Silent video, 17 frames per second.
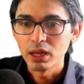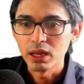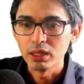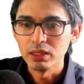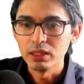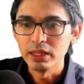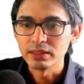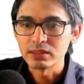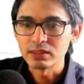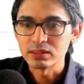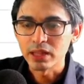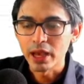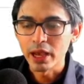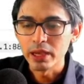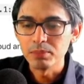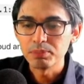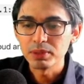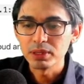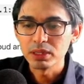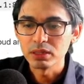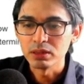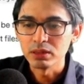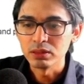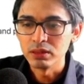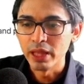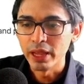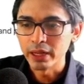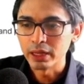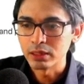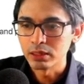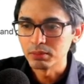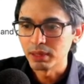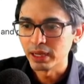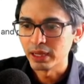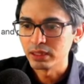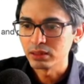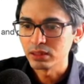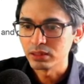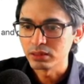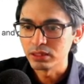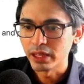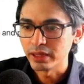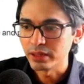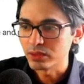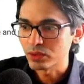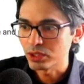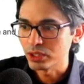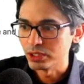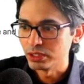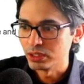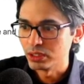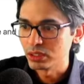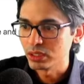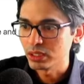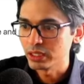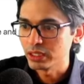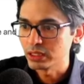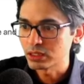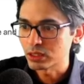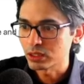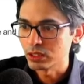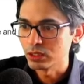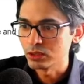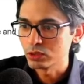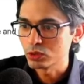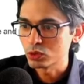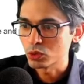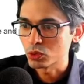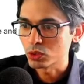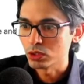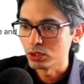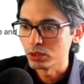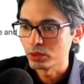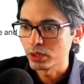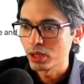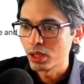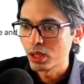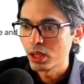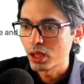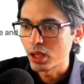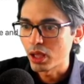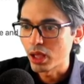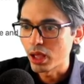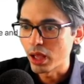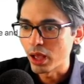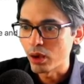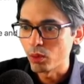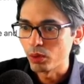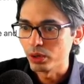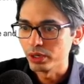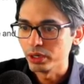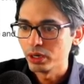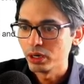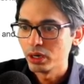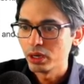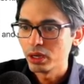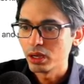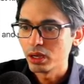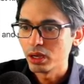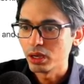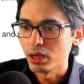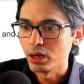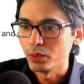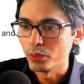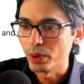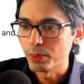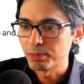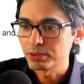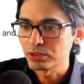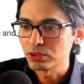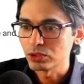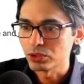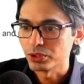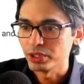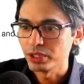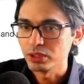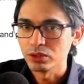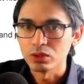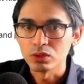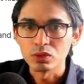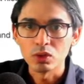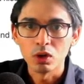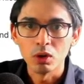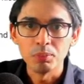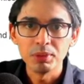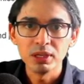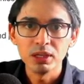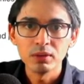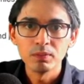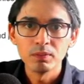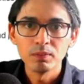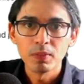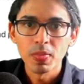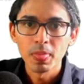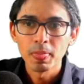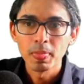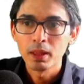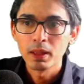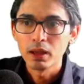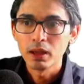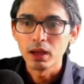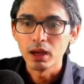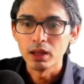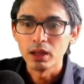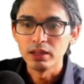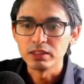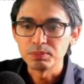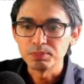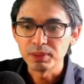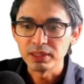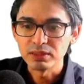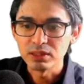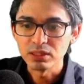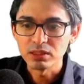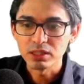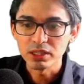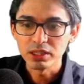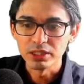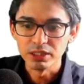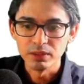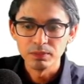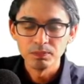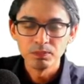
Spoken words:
let's type the command that is here, git clone, to clone our repository. Just copy and let's paste it here.